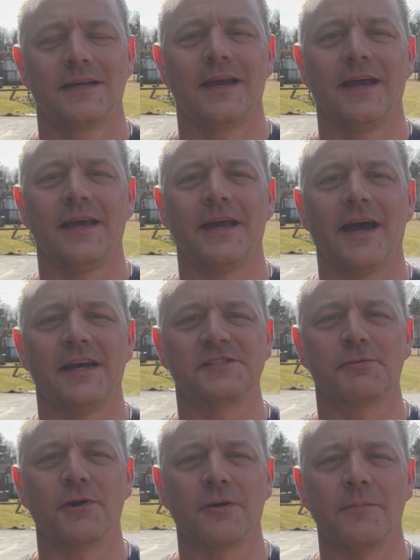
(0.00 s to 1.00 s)
Hey guys,
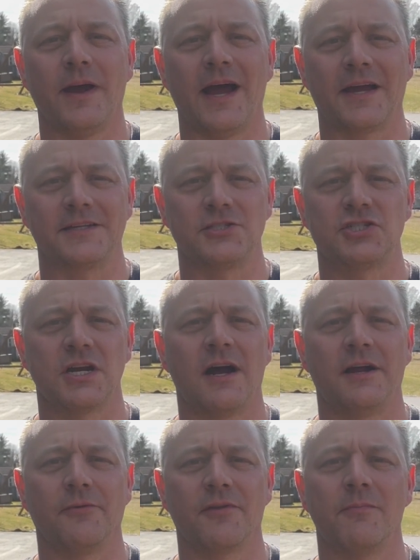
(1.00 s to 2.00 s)
welcome back. It's
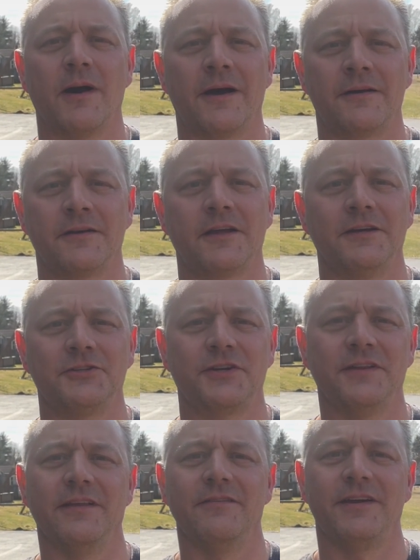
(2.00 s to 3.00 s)
Sean with Modern Country
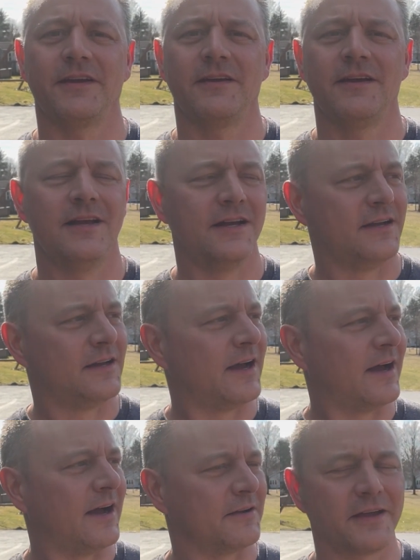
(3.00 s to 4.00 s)
Living.
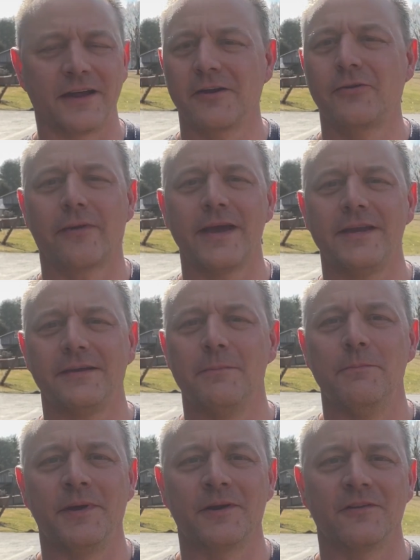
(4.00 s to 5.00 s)
Got a great
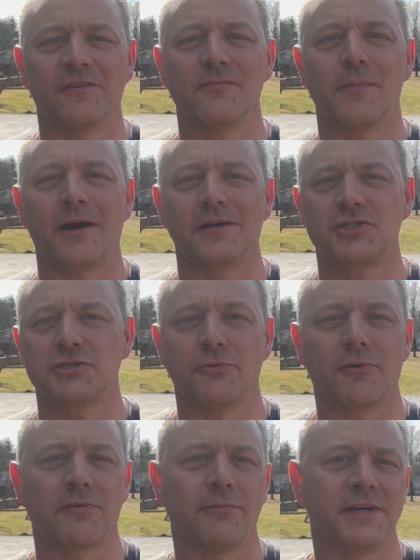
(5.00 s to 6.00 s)
middle of March
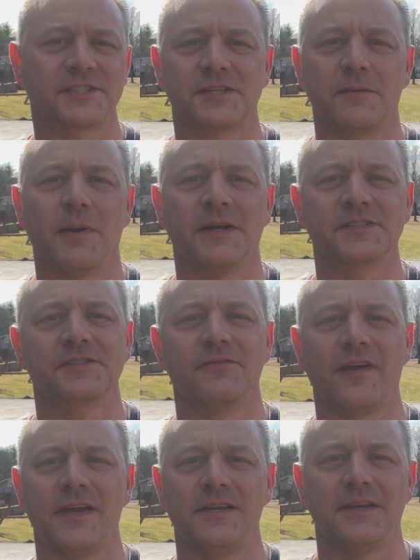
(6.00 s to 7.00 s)
northwestern
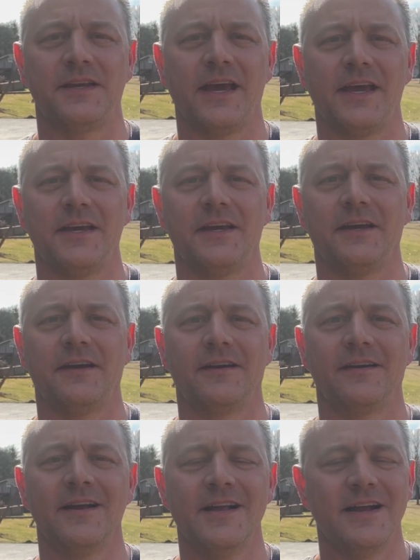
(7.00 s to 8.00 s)
Pennsylvania day
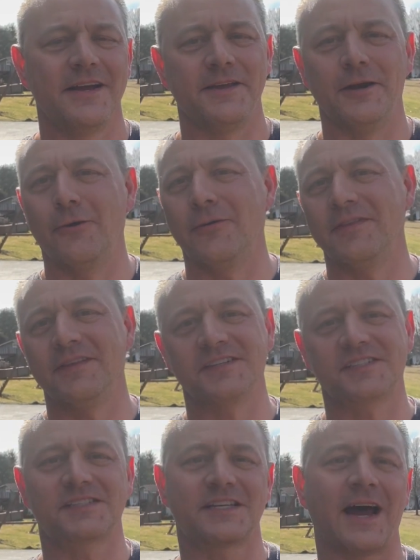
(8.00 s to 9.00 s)
here. We're in
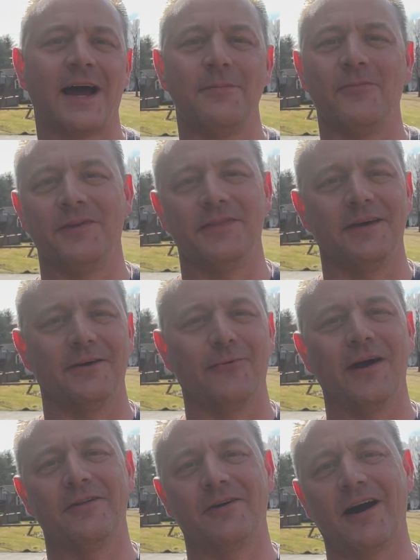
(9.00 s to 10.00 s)
this time when the
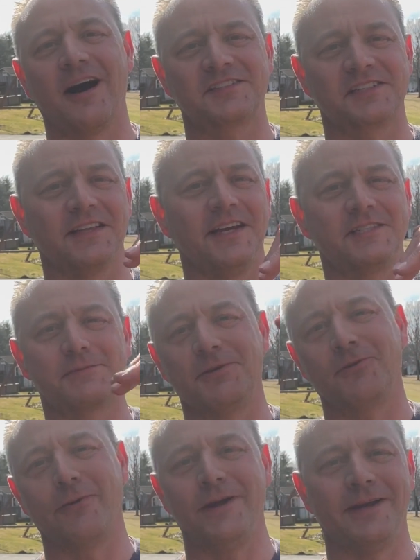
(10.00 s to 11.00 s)
weather oscillates
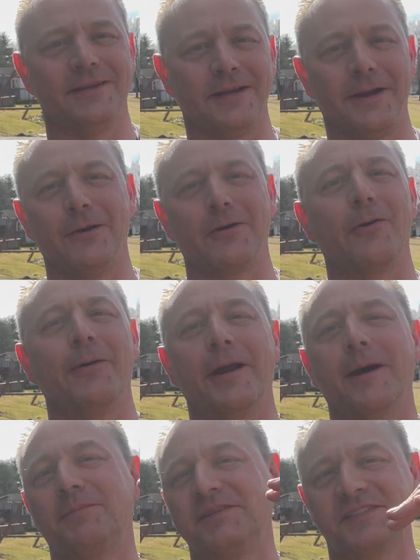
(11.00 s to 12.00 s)
between, going
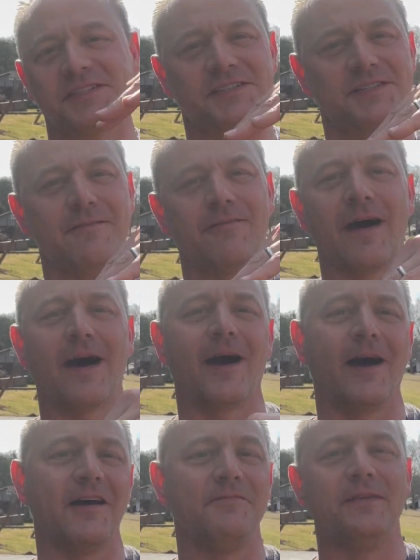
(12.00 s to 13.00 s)
up to 65,